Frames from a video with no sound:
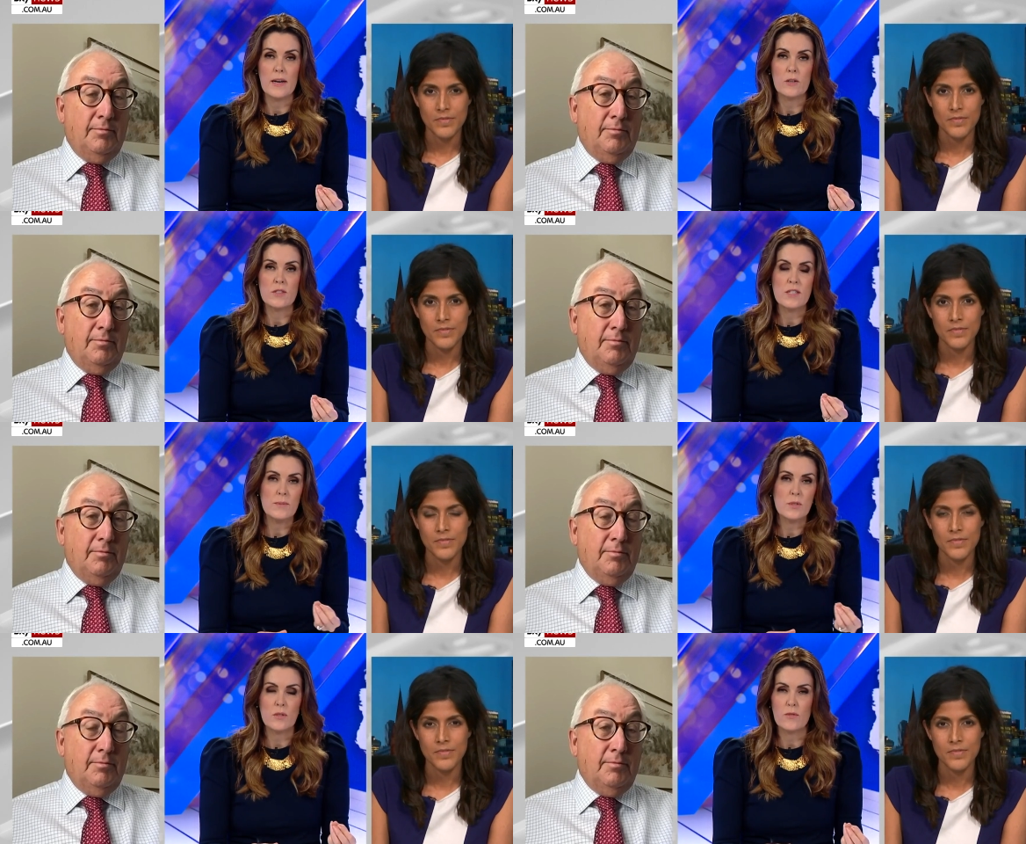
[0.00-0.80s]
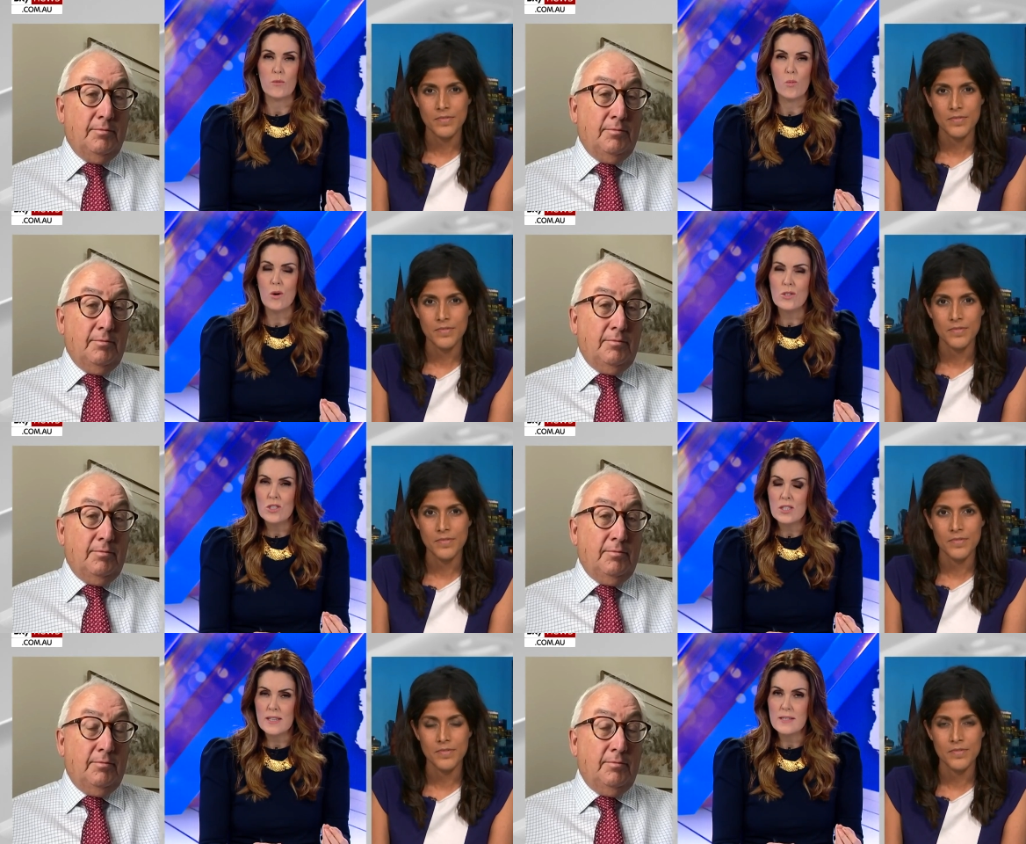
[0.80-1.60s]
Speaker 1: on some sort of
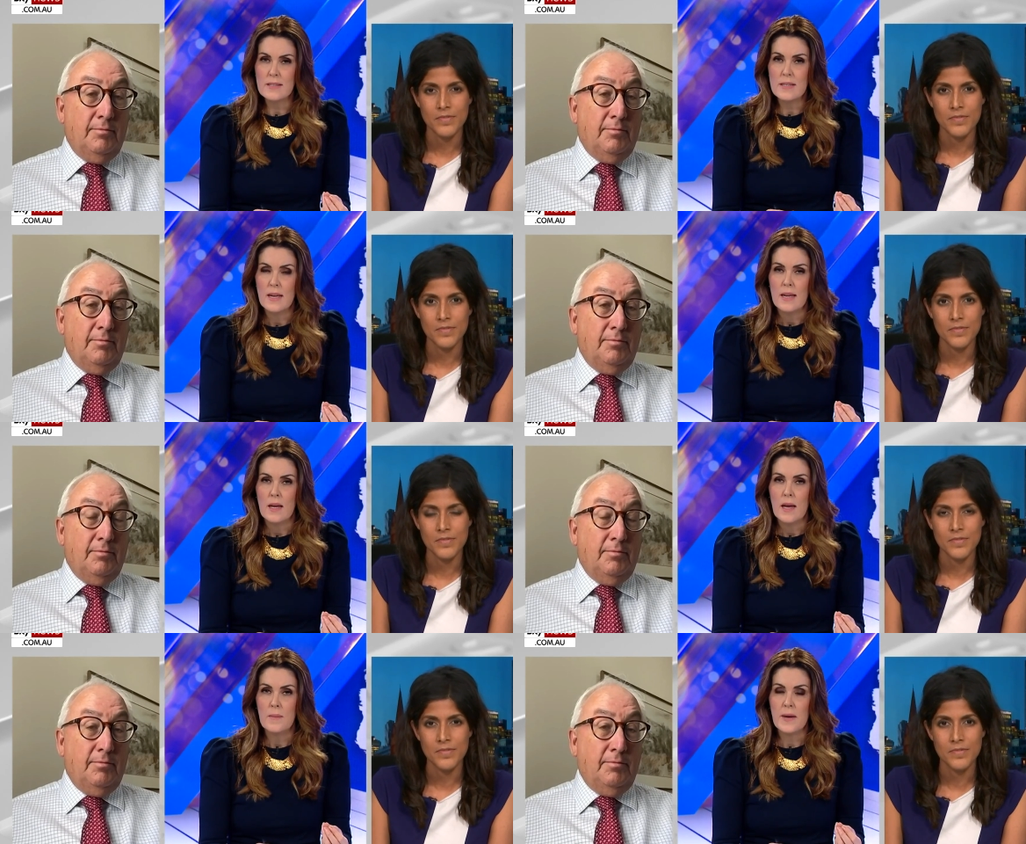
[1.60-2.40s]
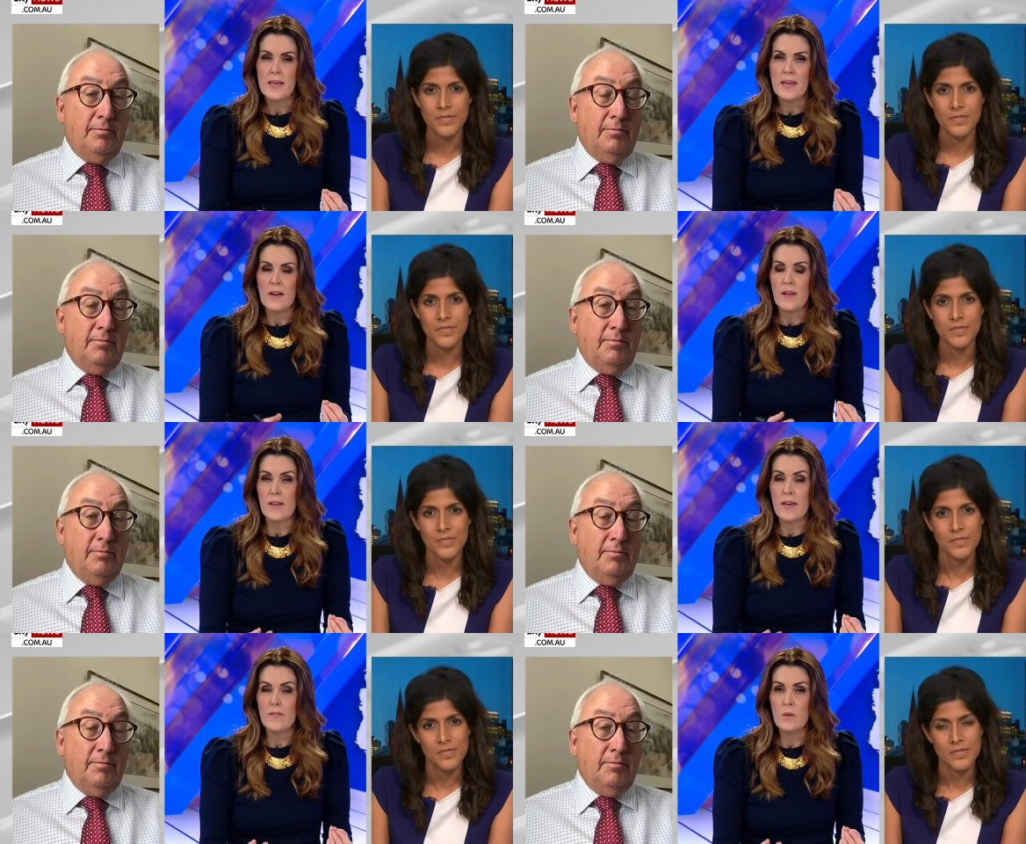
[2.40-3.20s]
watch list, making, I
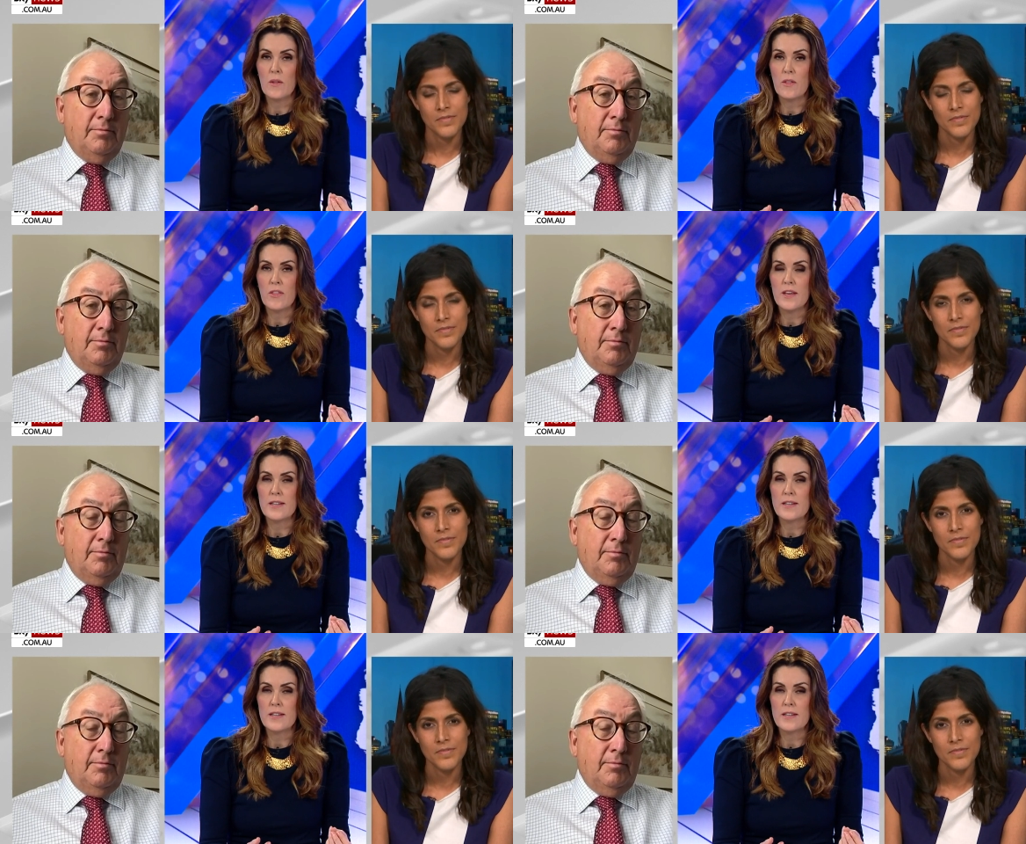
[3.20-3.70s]
think, everyone think